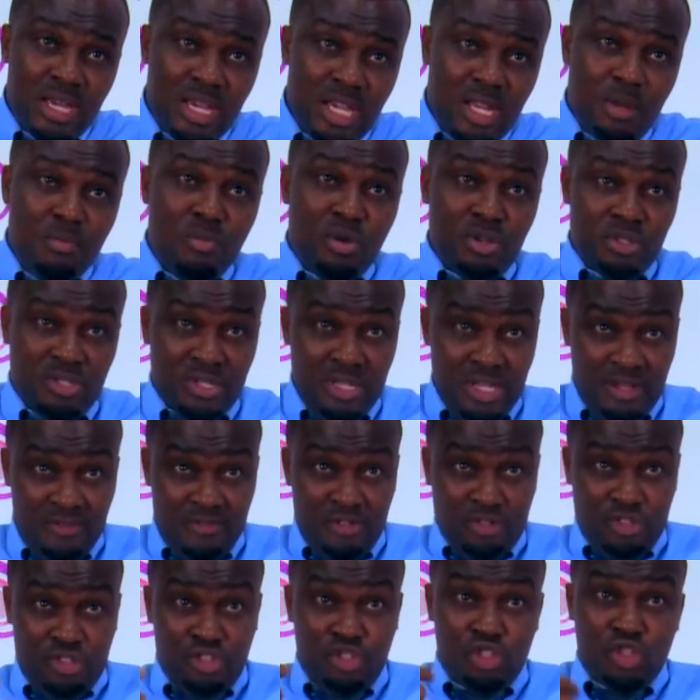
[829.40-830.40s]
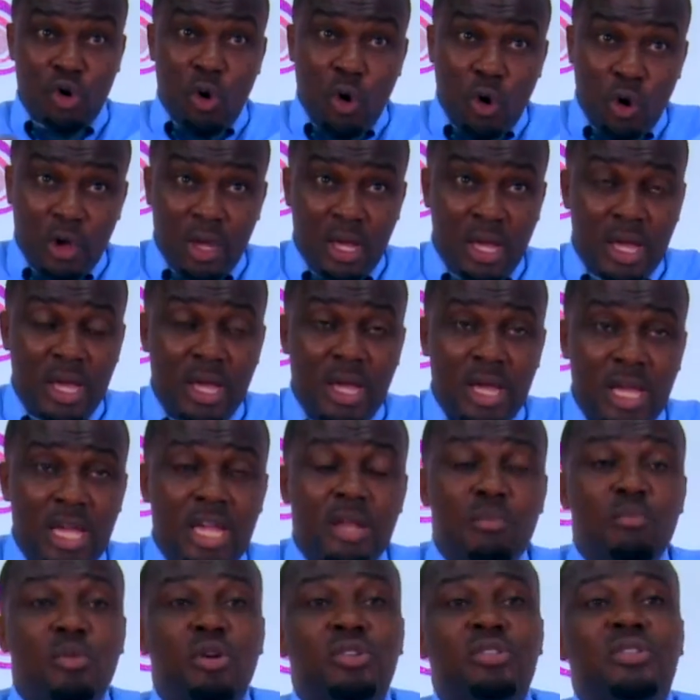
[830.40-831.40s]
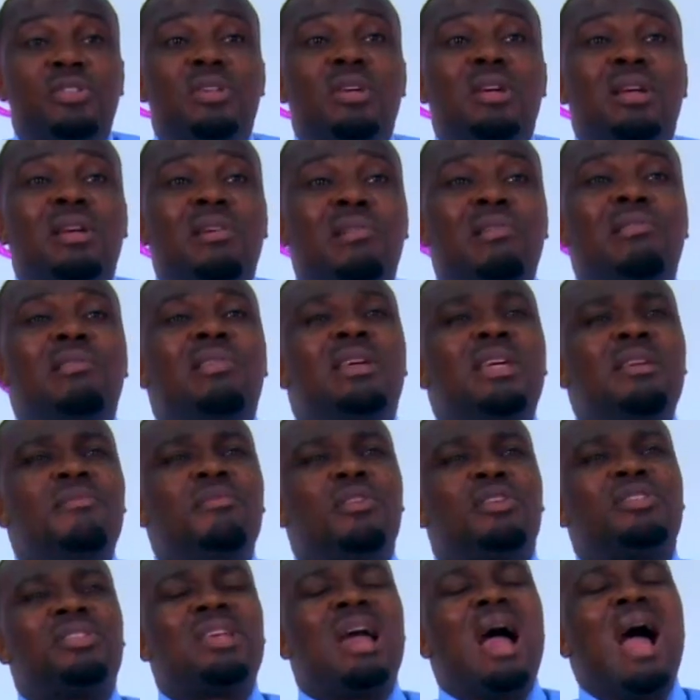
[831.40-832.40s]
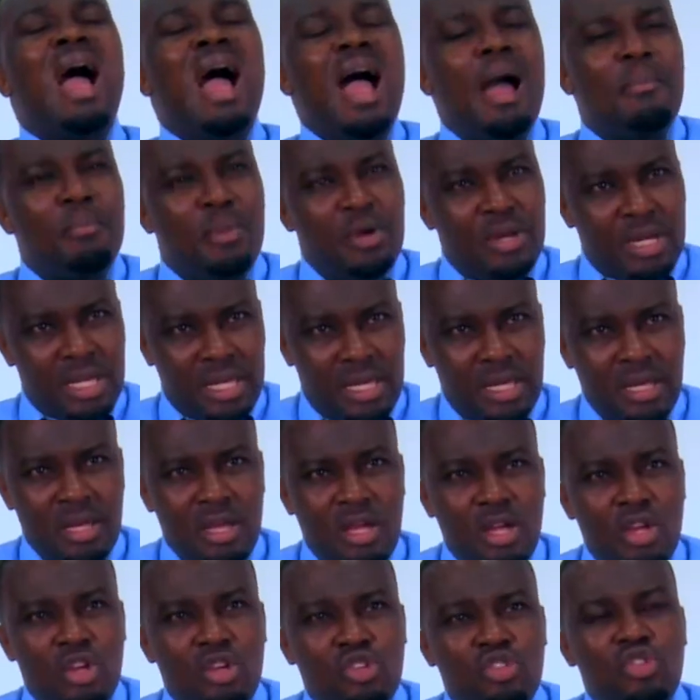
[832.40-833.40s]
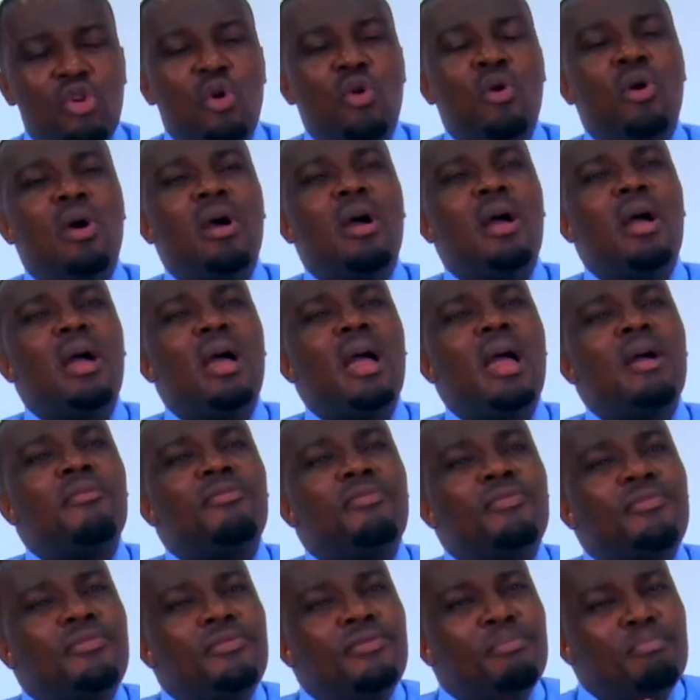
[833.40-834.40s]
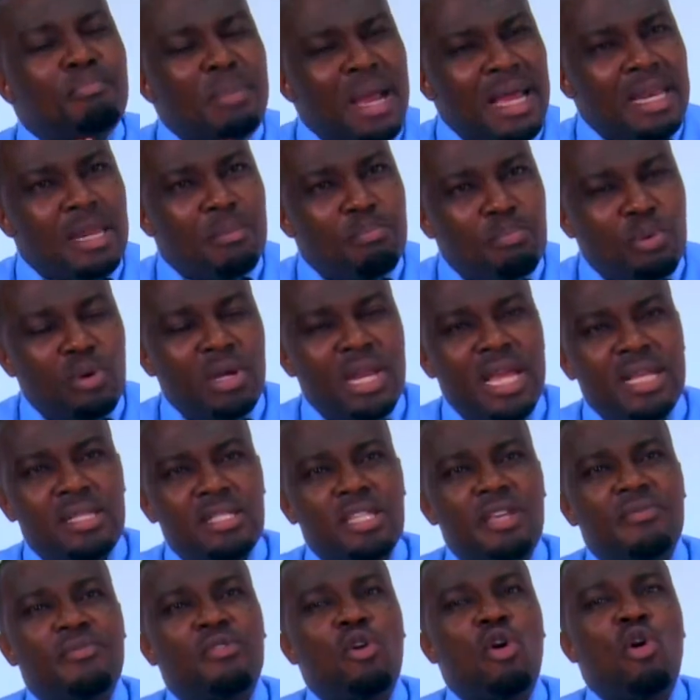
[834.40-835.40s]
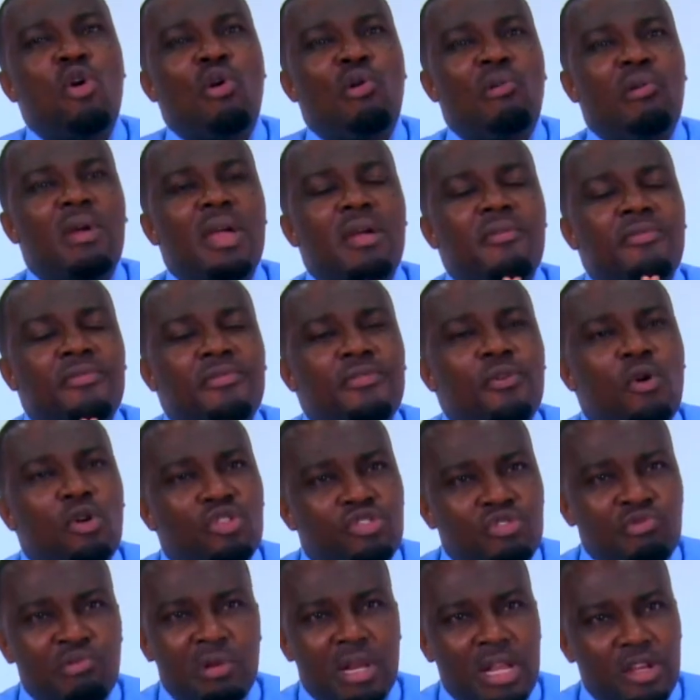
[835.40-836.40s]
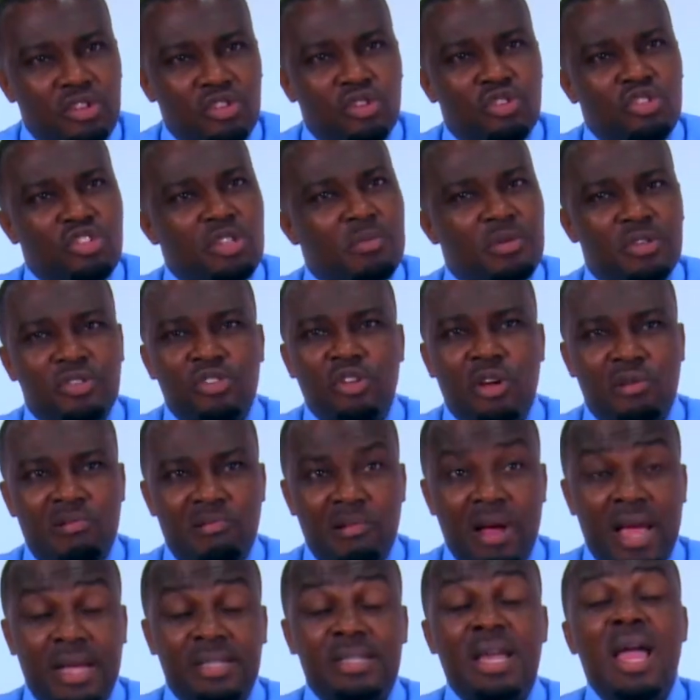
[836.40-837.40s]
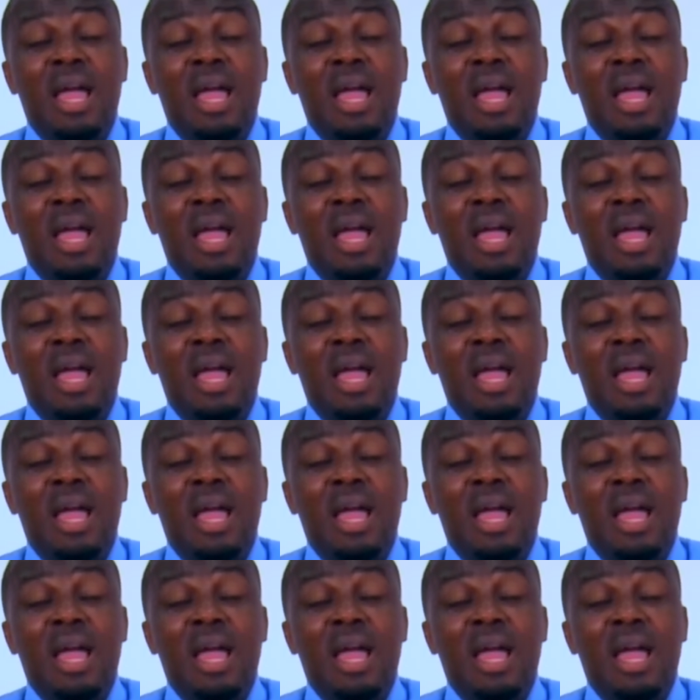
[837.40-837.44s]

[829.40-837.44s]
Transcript: It must give us joy. It must give us harmony. So a manipulative or a false relationship is not right.